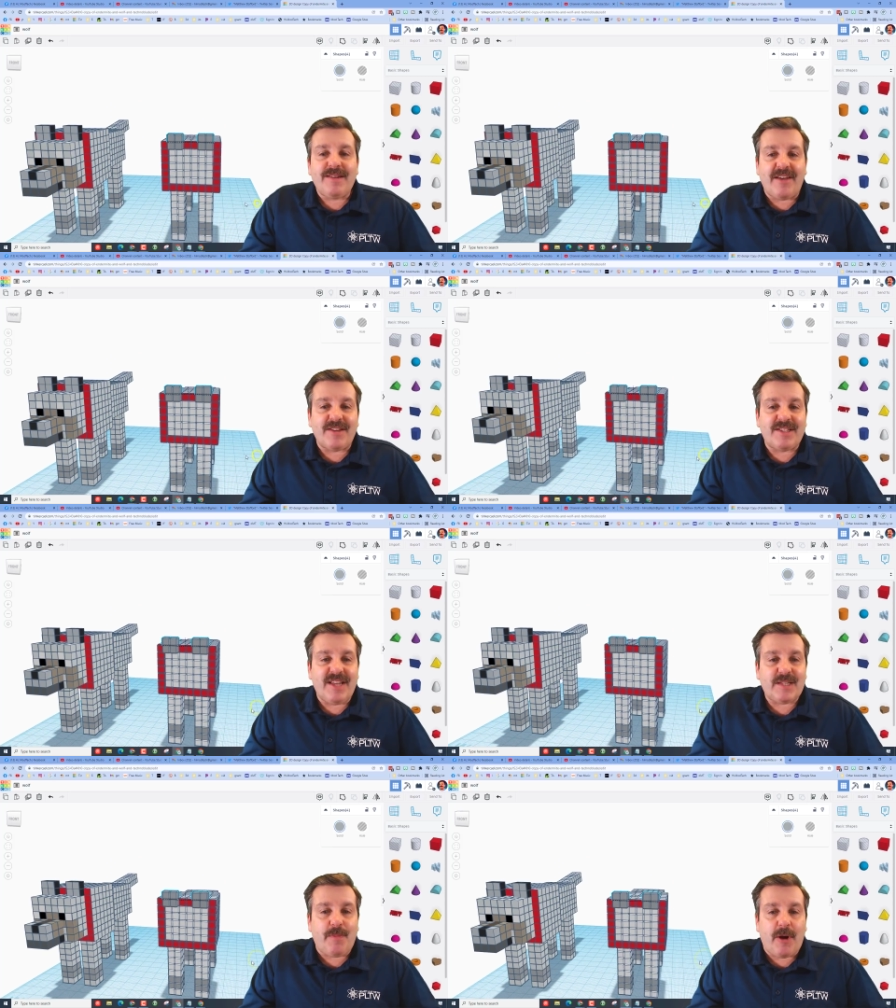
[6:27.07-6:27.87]
Now this
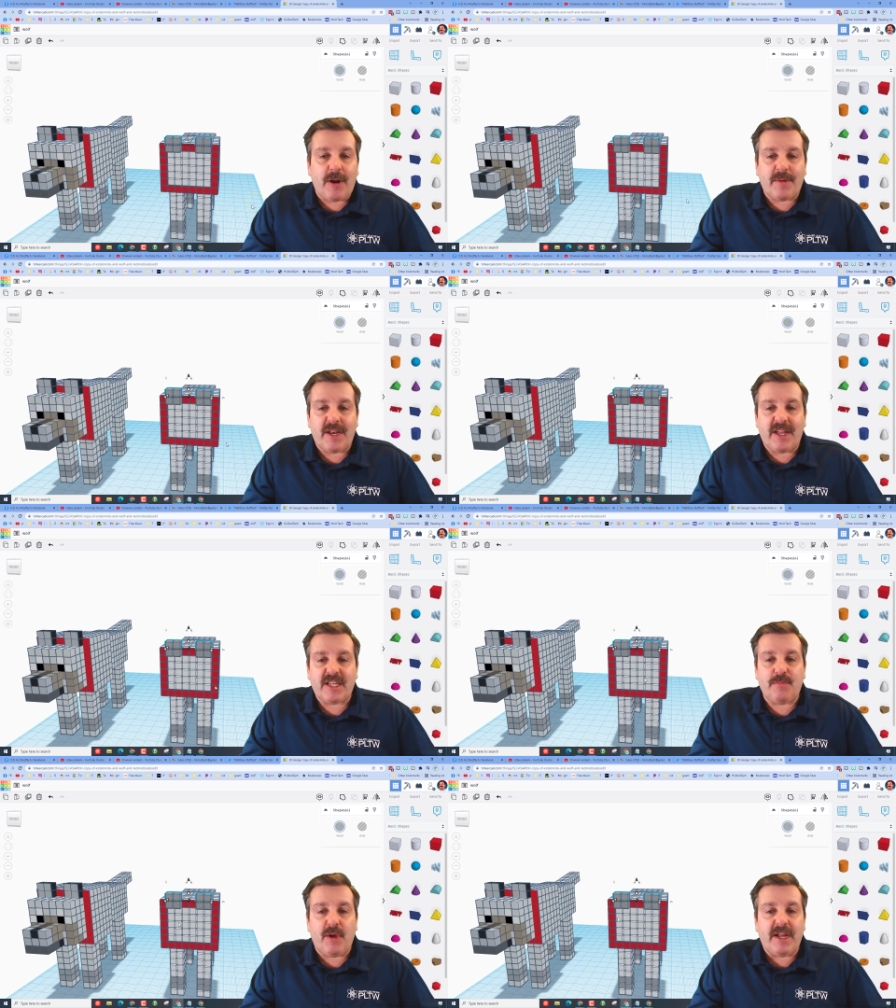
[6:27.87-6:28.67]
next part I'm going to
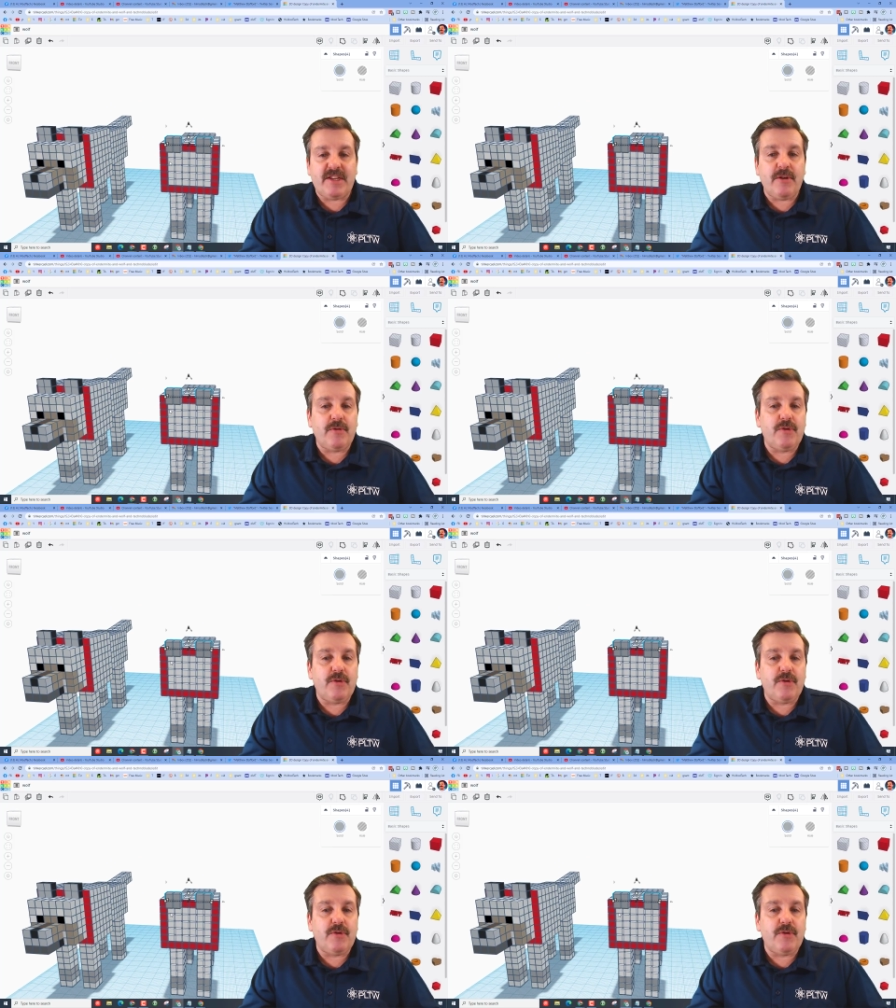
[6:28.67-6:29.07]
explain to you.